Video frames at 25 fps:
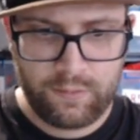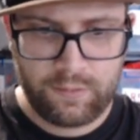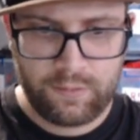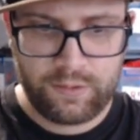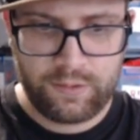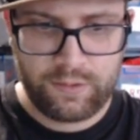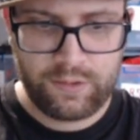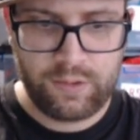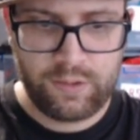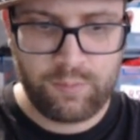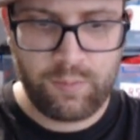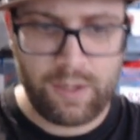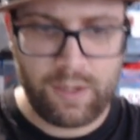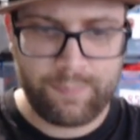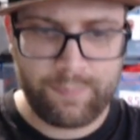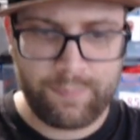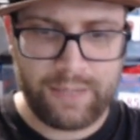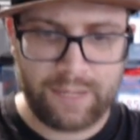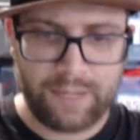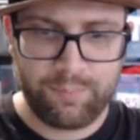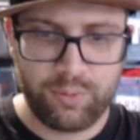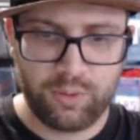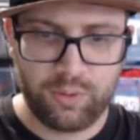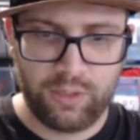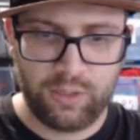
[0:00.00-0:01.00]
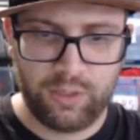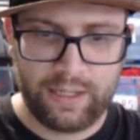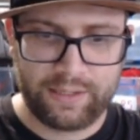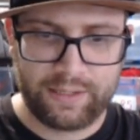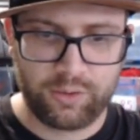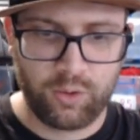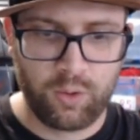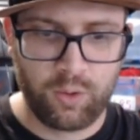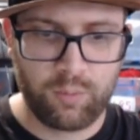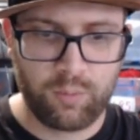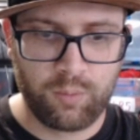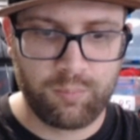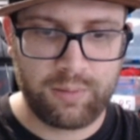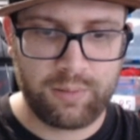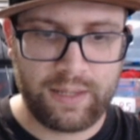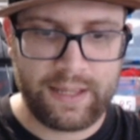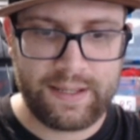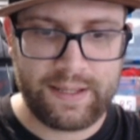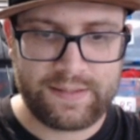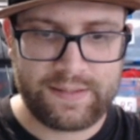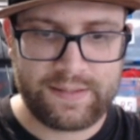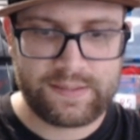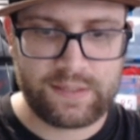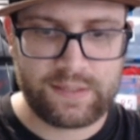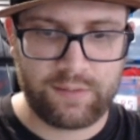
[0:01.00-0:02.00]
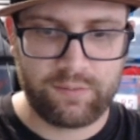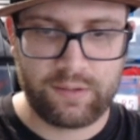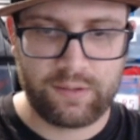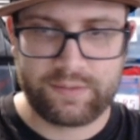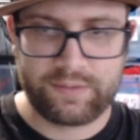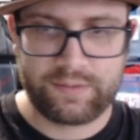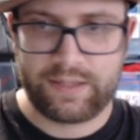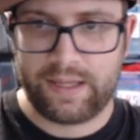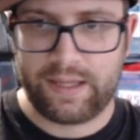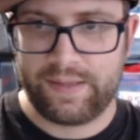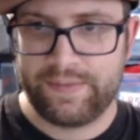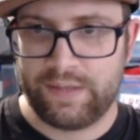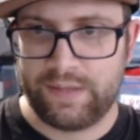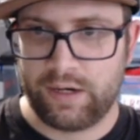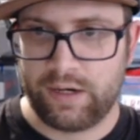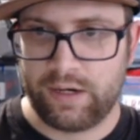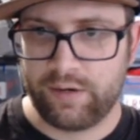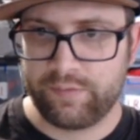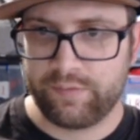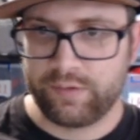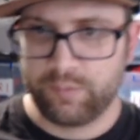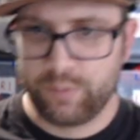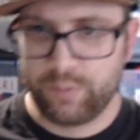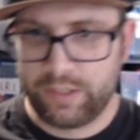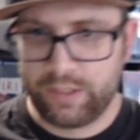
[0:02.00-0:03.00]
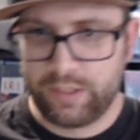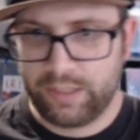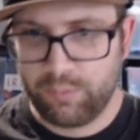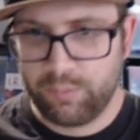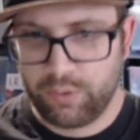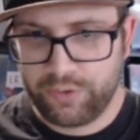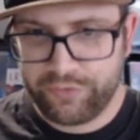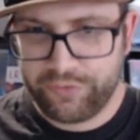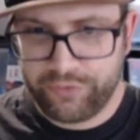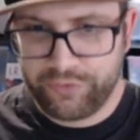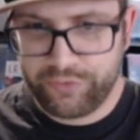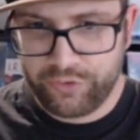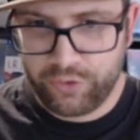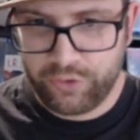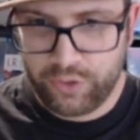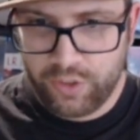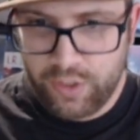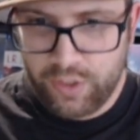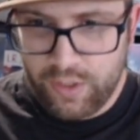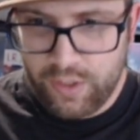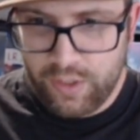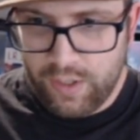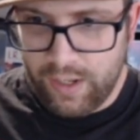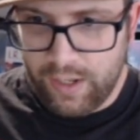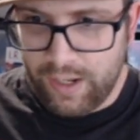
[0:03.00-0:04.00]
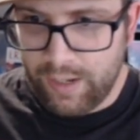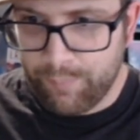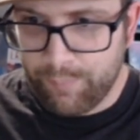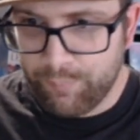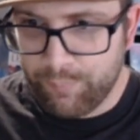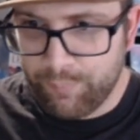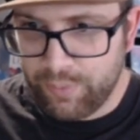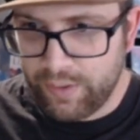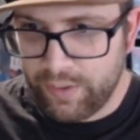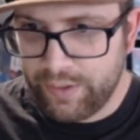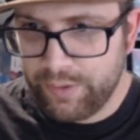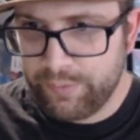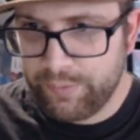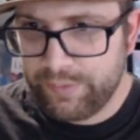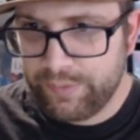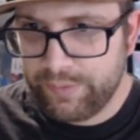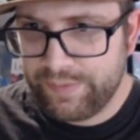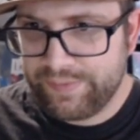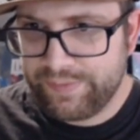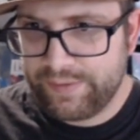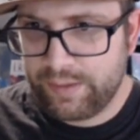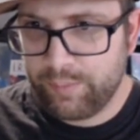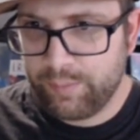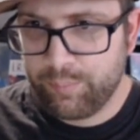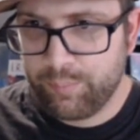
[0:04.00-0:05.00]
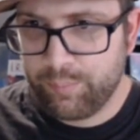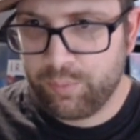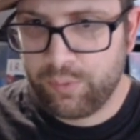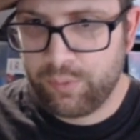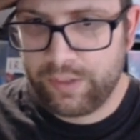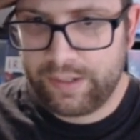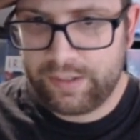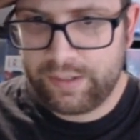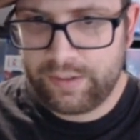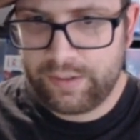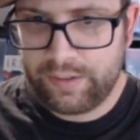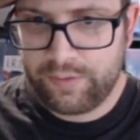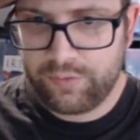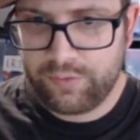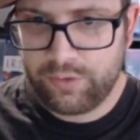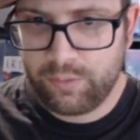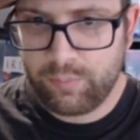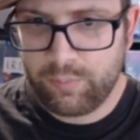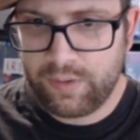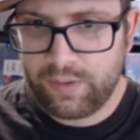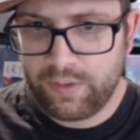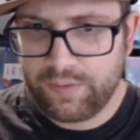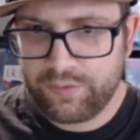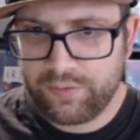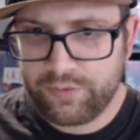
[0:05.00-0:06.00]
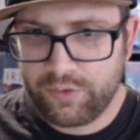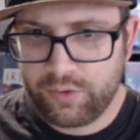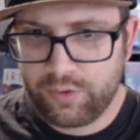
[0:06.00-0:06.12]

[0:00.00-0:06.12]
You might be able to put like long play and stuff like that in there if you really wanted to, but I don't really see the point in it too much.